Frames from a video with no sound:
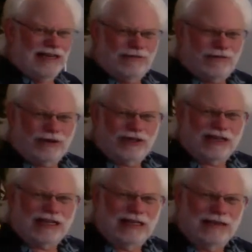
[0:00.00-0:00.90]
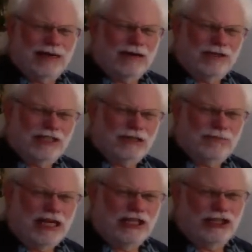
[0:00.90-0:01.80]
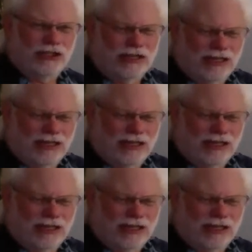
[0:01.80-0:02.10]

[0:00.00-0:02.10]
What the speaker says: if we're talking about the spatial